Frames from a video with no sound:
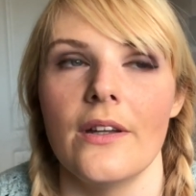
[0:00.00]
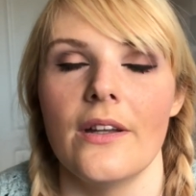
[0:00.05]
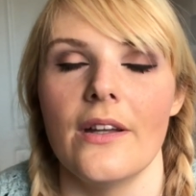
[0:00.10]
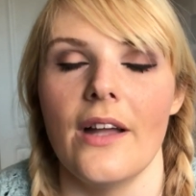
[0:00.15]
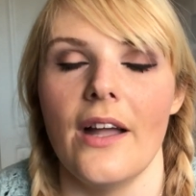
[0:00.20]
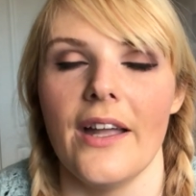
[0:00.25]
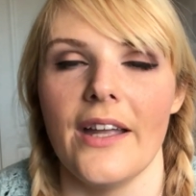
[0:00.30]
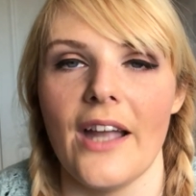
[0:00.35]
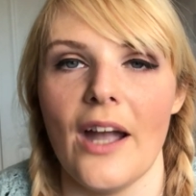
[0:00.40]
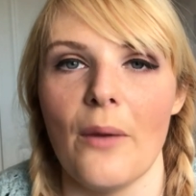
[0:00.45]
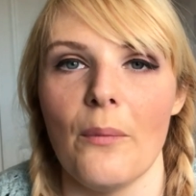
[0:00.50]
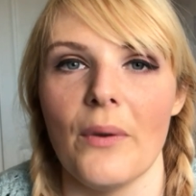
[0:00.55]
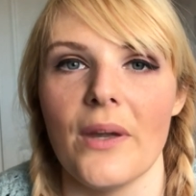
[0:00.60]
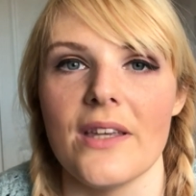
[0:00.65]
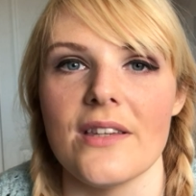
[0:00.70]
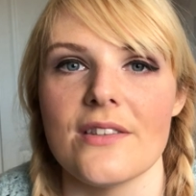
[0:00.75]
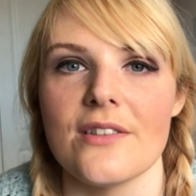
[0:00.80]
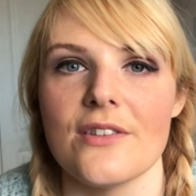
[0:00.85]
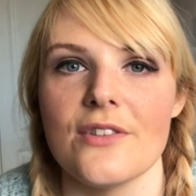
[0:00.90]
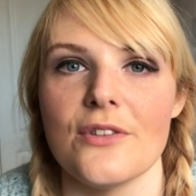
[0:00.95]
I can't wait
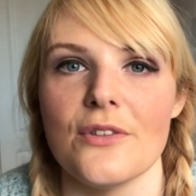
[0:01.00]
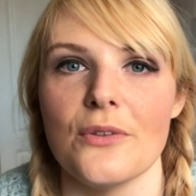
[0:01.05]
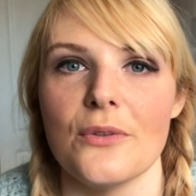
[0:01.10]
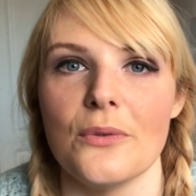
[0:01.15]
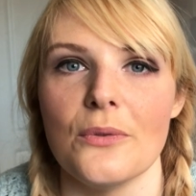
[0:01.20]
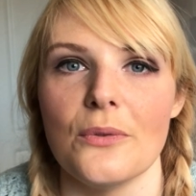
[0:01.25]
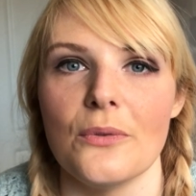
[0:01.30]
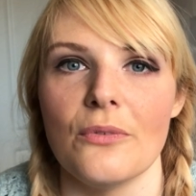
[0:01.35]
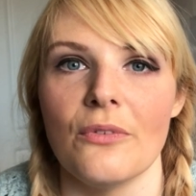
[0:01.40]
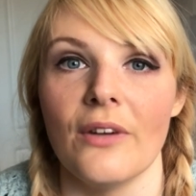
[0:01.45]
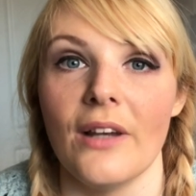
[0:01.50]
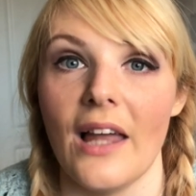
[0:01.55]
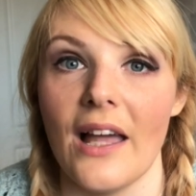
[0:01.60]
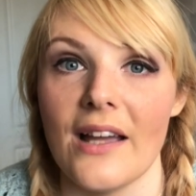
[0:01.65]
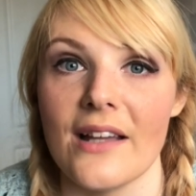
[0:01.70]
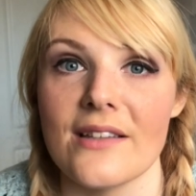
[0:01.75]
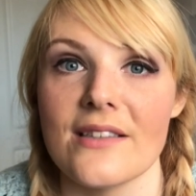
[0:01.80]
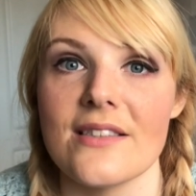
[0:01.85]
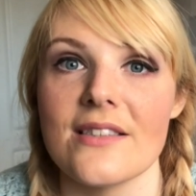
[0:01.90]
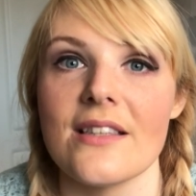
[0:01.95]
to
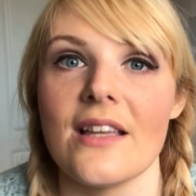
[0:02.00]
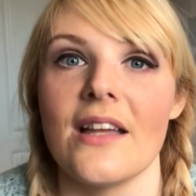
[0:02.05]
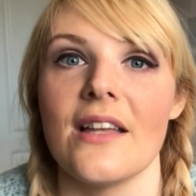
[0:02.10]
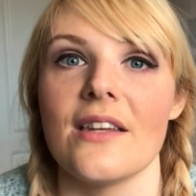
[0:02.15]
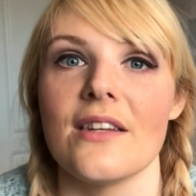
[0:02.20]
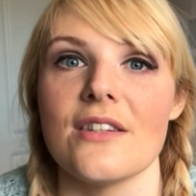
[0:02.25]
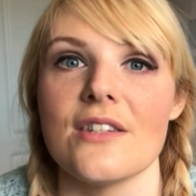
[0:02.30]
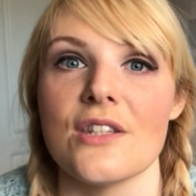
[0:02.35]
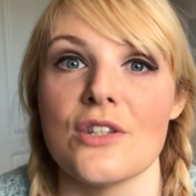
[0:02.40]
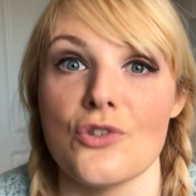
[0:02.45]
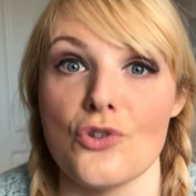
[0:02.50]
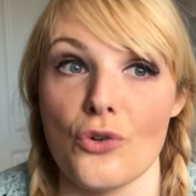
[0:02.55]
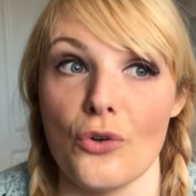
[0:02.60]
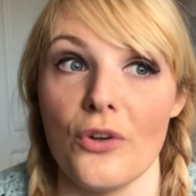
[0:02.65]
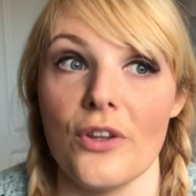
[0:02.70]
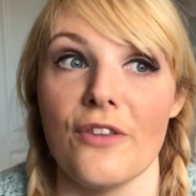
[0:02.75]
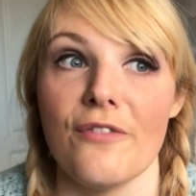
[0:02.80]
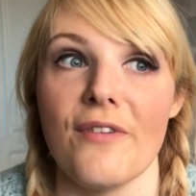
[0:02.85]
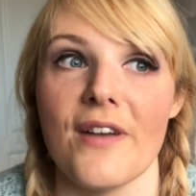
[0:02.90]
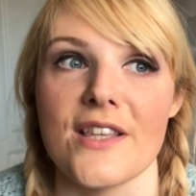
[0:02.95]
relax and enjoy
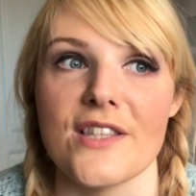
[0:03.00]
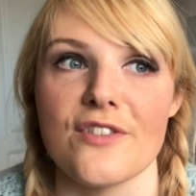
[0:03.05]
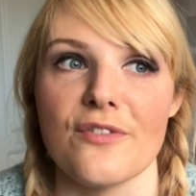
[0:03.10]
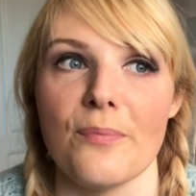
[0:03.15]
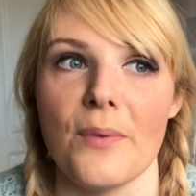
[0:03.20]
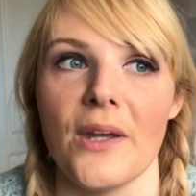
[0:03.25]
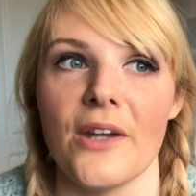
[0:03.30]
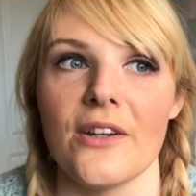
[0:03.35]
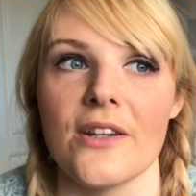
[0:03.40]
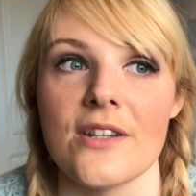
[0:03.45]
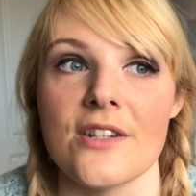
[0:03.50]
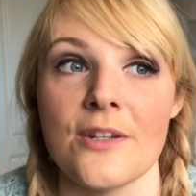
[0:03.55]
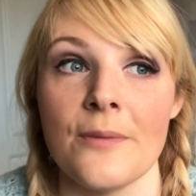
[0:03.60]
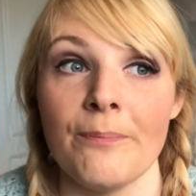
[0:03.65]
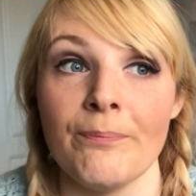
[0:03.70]
the festive period.